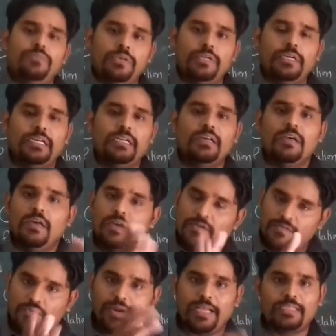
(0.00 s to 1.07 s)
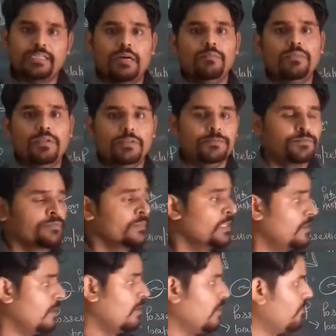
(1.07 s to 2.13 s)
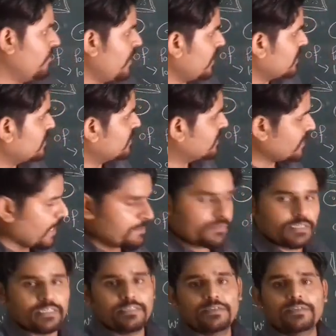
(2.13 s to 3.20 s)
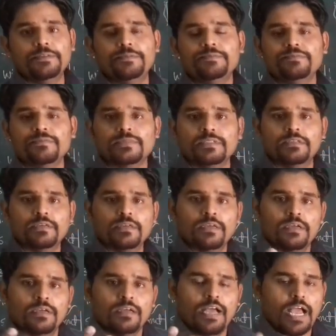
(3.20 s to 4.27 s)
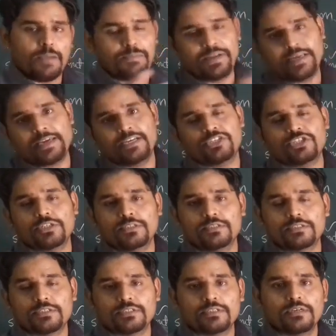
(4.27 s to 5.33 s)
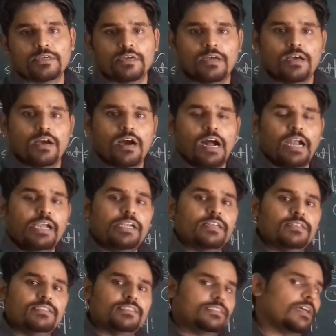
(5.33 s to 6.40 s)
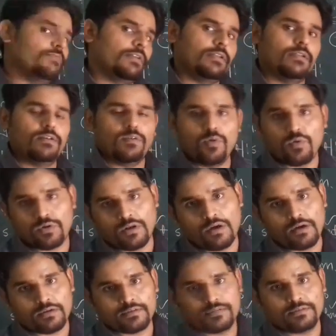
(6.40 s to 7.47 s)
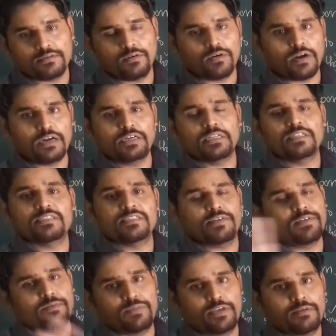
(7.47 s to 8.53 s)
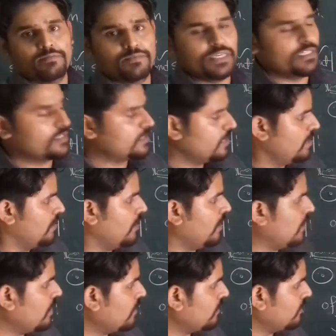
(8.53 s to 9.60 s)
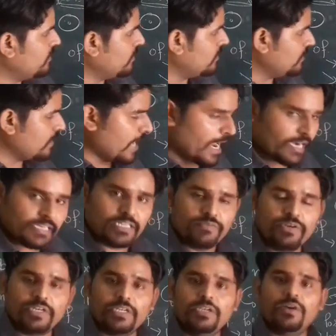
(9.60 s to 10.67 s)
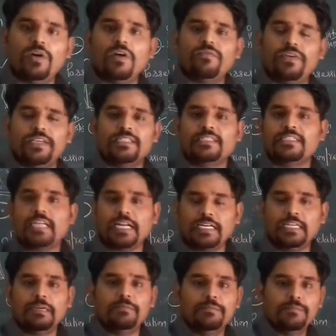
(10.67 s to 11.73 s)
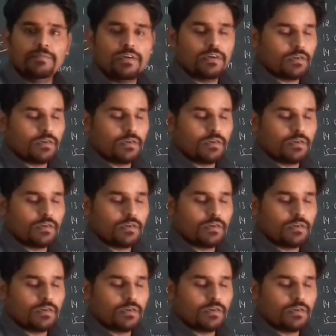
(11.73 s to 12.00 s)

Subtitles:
period. For example, we accepted applications until 7 o'clock or until 7 p.m. means the activity of accepting